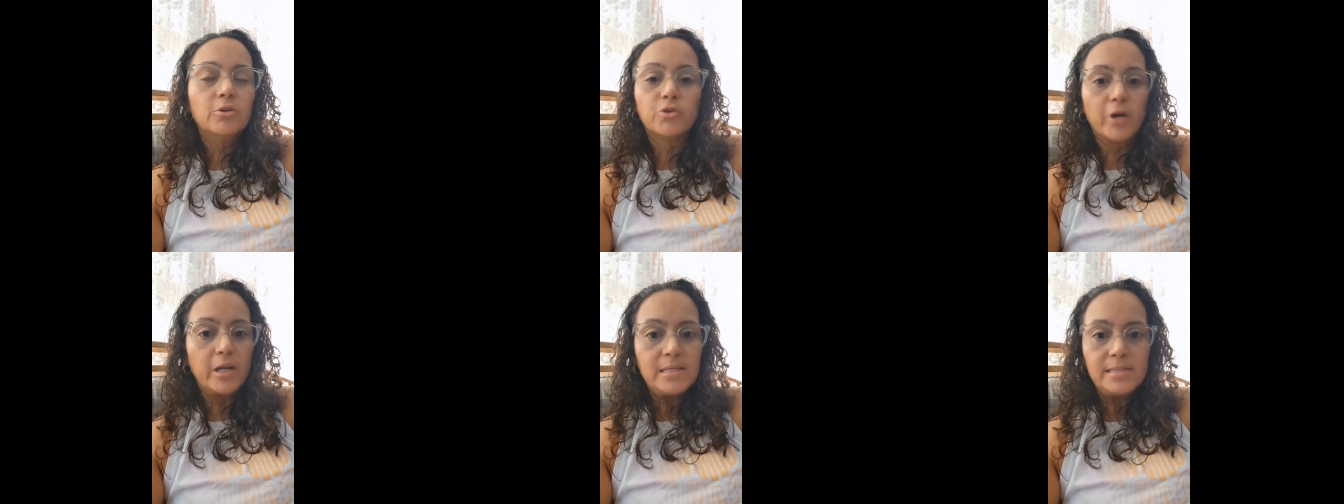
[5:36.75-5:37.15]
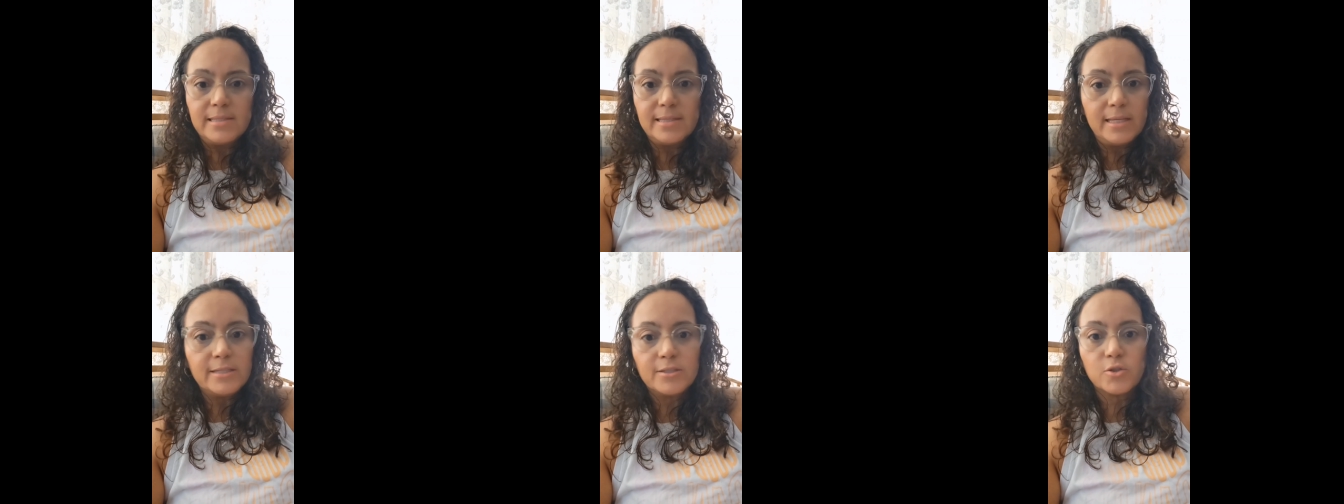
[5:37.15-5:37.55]

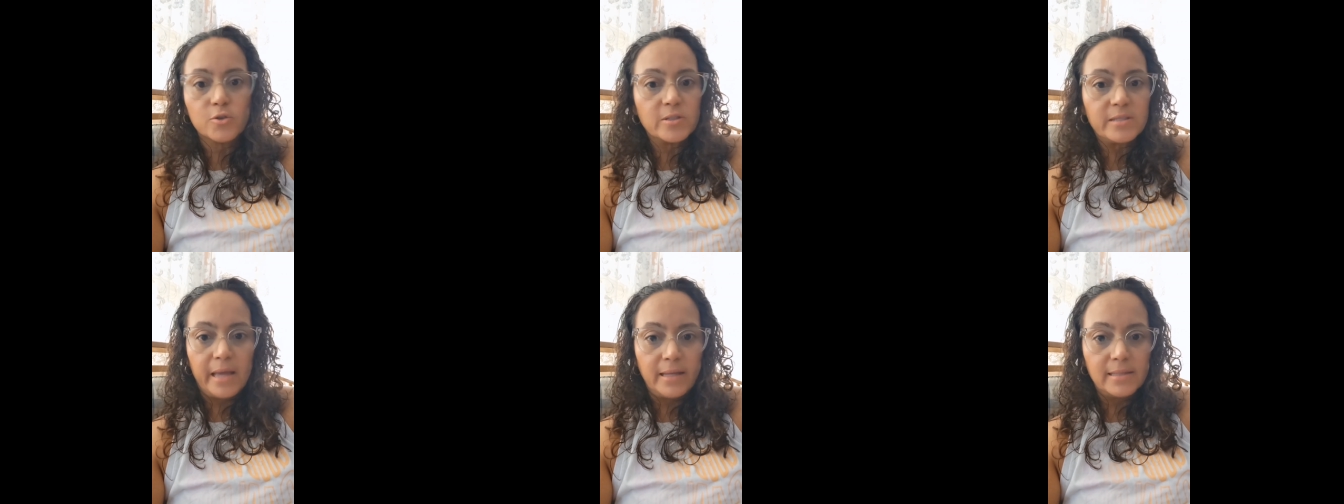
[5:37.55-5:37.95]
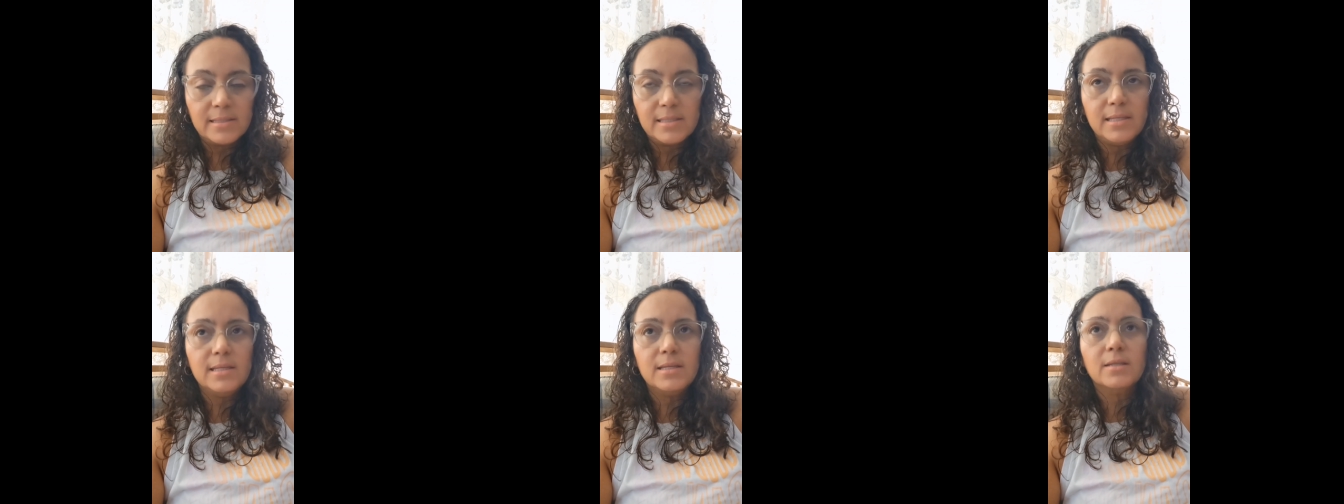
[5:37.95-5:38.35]
crazy
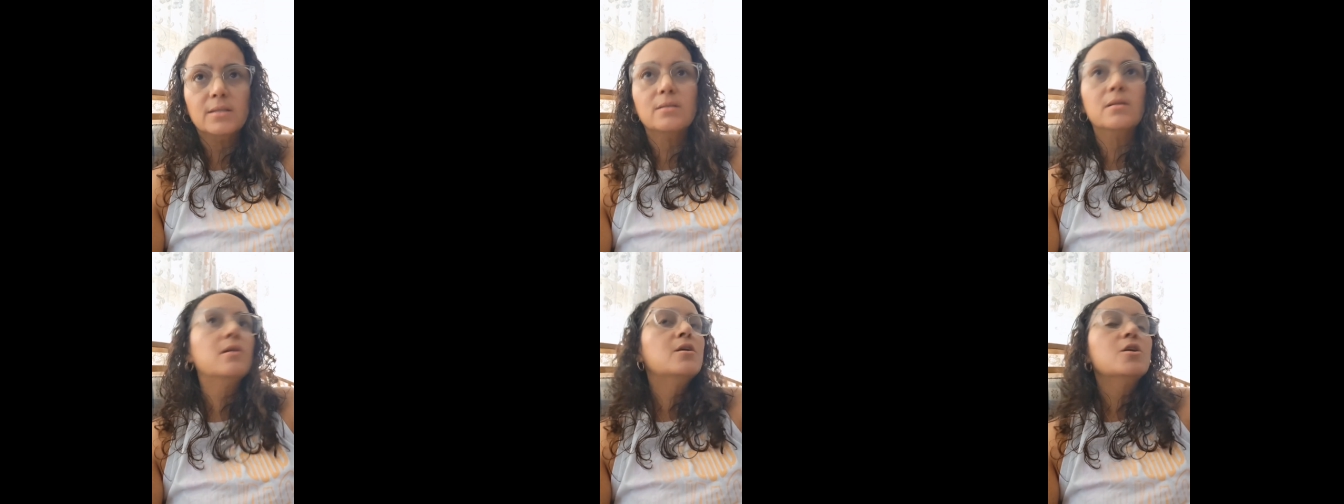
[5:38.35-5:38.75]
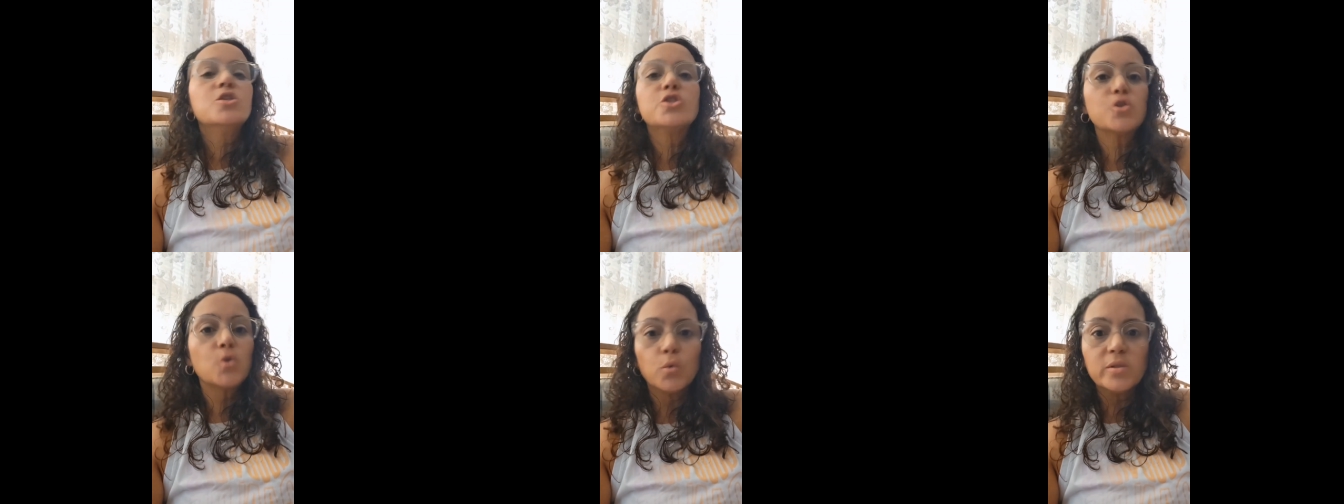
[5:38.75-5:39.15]
society and
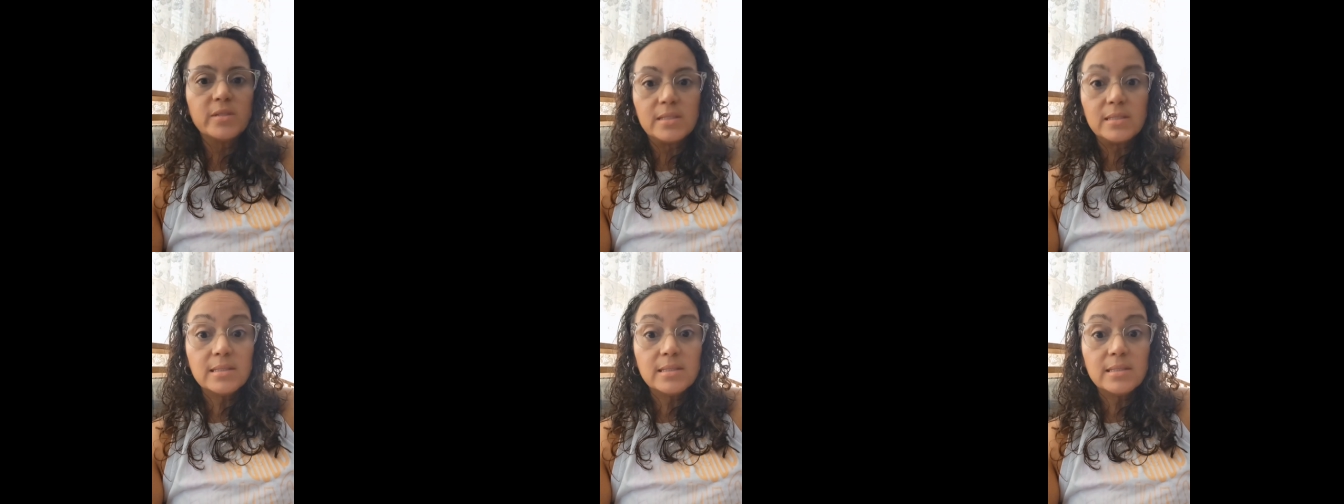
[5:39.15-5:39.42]
school